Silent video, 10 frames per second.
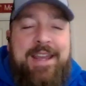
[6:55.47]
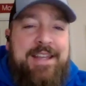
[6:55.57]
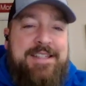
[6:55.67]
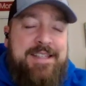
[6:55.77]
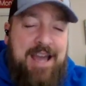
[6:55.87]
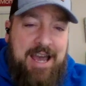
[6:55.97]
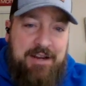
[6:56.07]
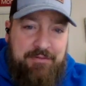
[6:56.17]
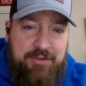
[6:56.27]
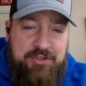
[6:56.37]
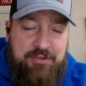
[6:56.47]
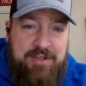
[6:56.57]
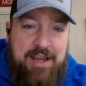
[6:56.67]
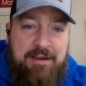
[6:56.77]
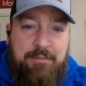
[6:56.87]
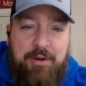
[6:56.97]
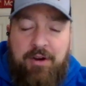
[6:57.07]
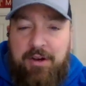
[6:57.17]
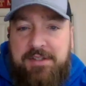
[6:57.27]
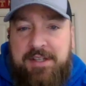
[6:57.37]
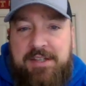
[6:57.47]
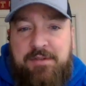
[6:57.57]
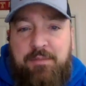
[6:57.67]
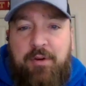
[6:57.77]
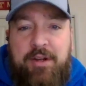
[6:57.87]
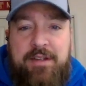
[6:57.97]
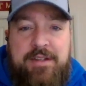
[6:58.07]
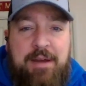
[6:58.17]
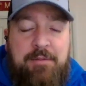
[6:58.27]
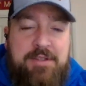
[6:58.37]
It's not official yet, but all signs are pointing to that.